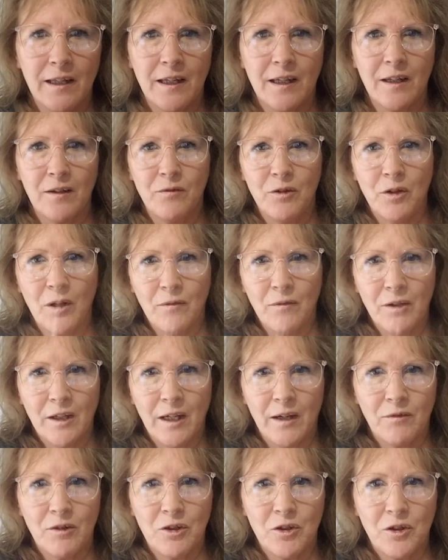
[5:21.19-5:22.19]
If you haven't
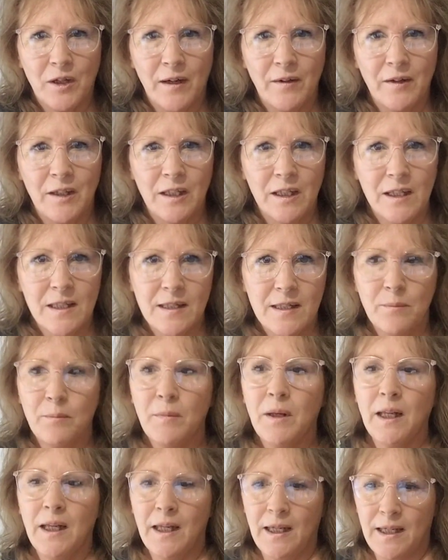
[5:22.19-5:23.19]
ever dried alyssum,
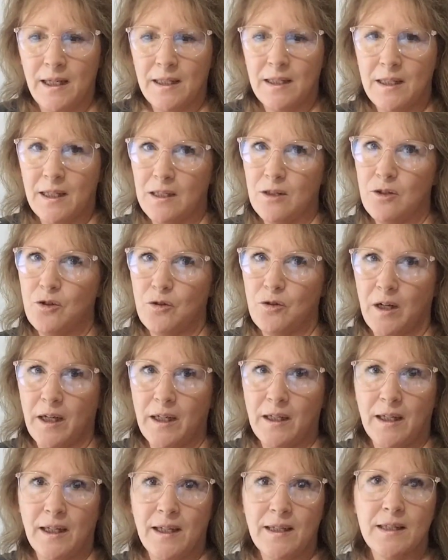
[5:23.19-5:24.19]
it does dry
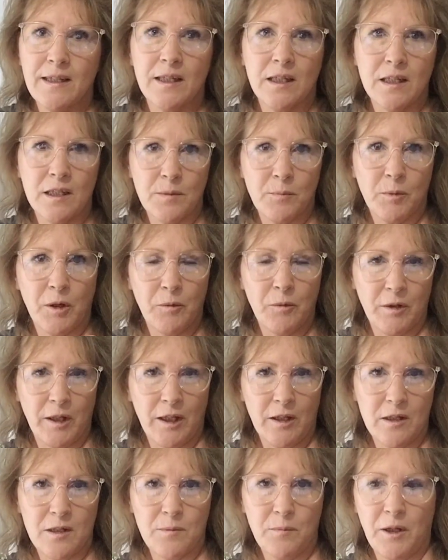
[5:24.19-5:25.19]
nice, and then spray it with
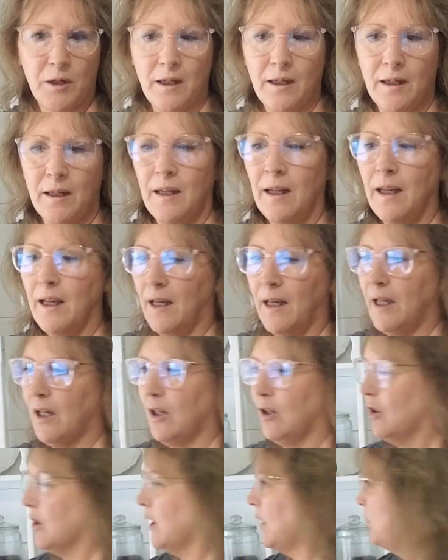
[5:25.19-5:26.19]
hairspray, and
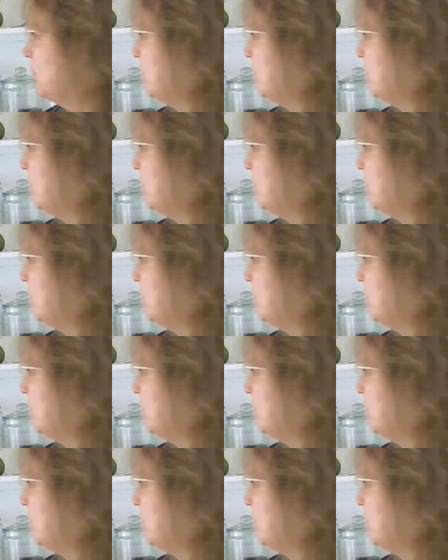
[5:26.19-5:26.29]
it'll keep